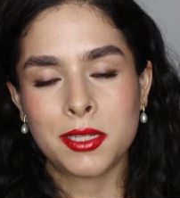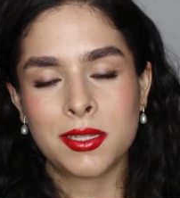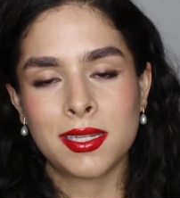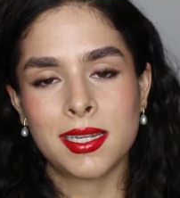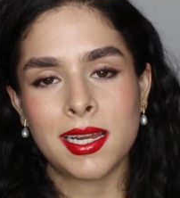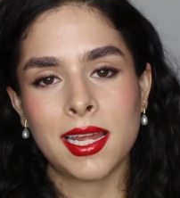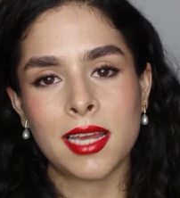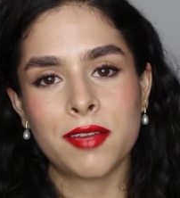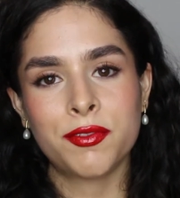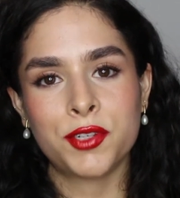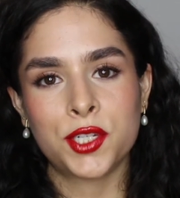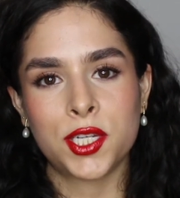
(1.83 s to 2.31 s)

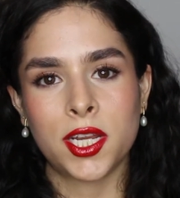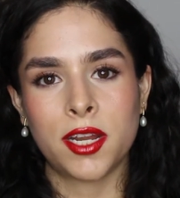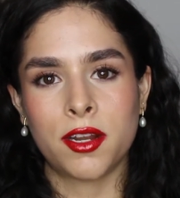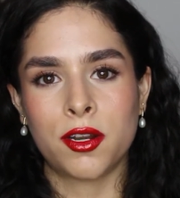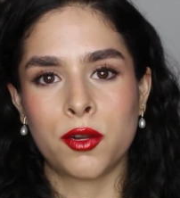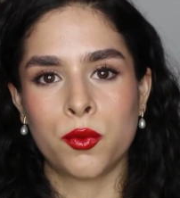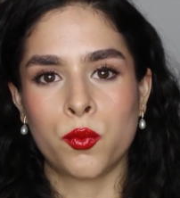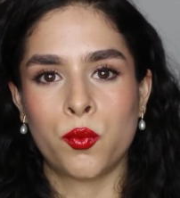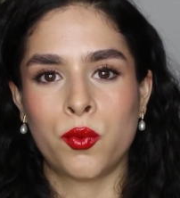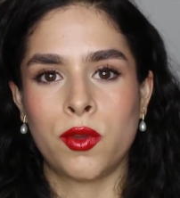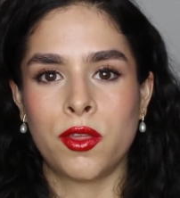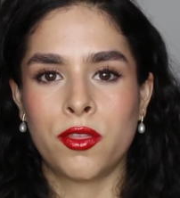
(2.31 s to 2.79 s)
Today I've
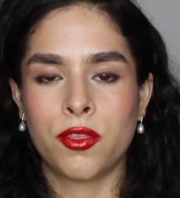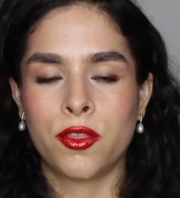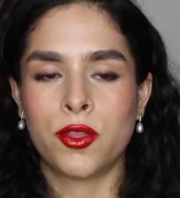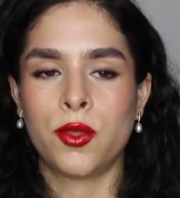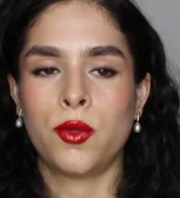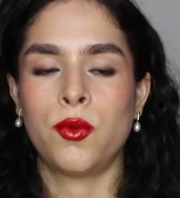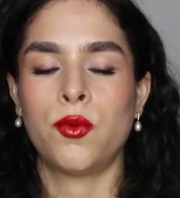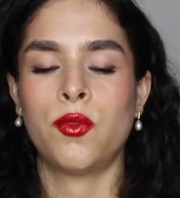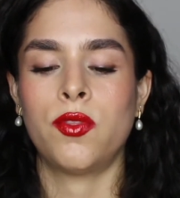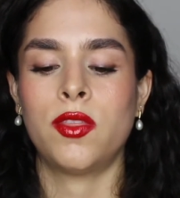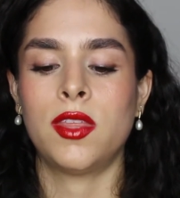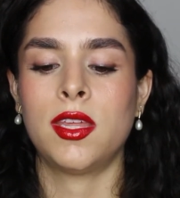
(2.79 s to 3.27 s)
shared with
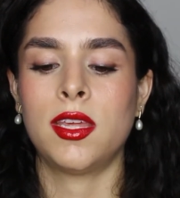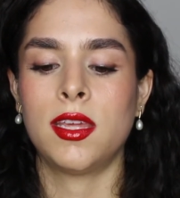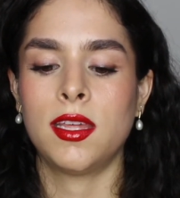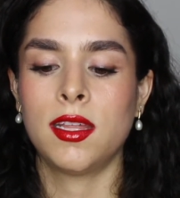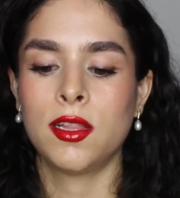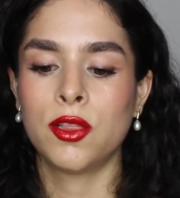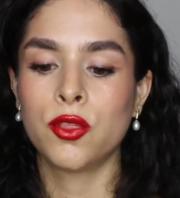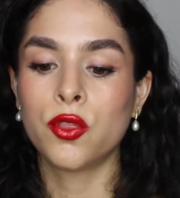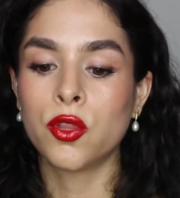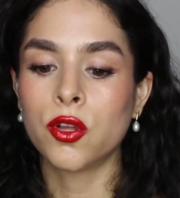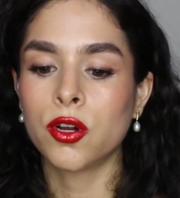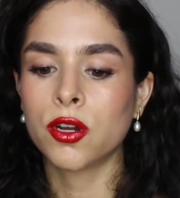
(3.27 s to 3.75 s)
you
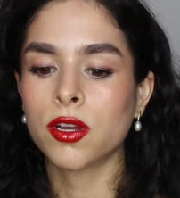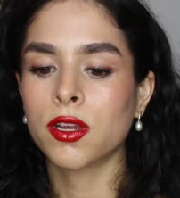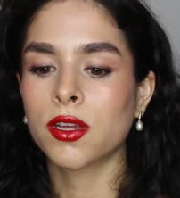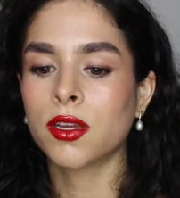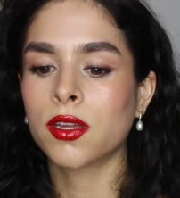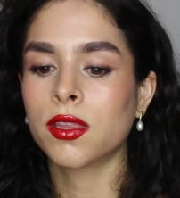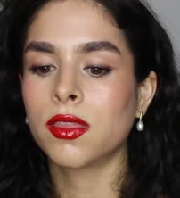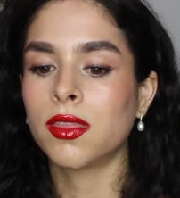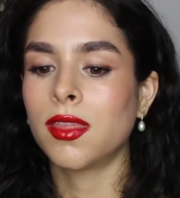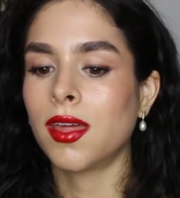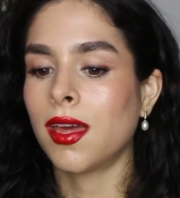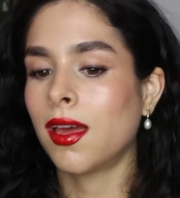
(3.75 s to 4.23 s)
the look
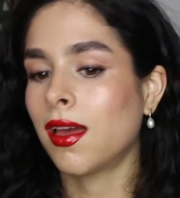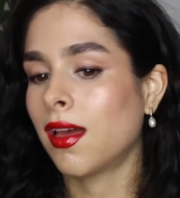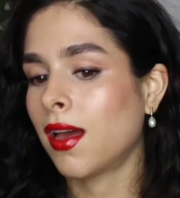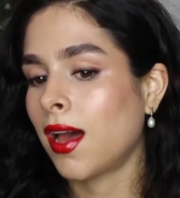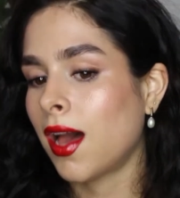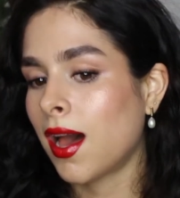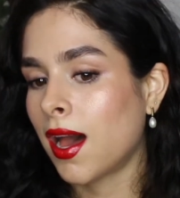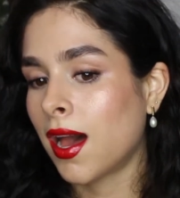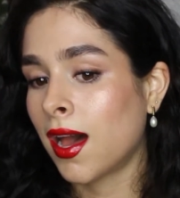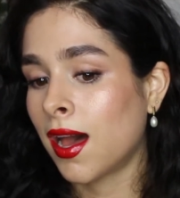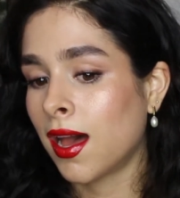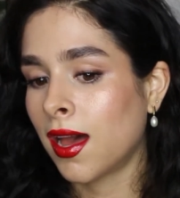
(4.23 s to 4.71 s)
that
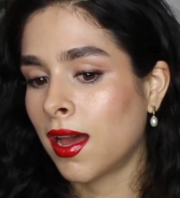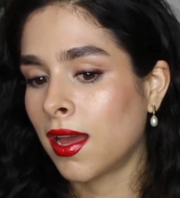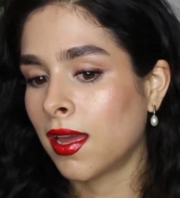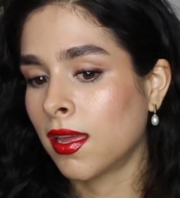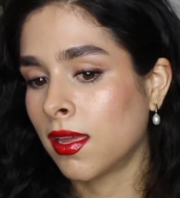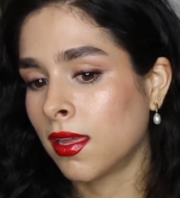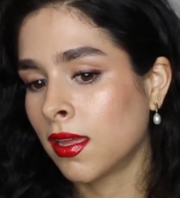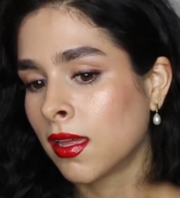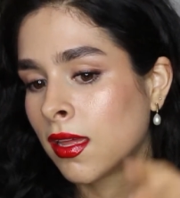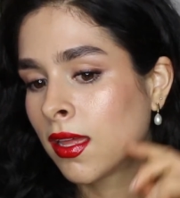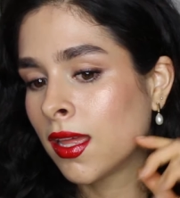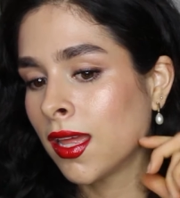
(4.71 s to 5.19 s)

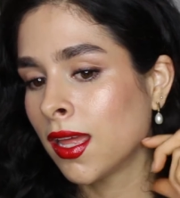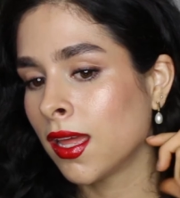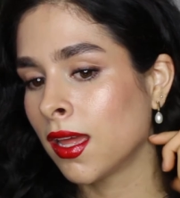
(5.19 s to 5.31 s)
I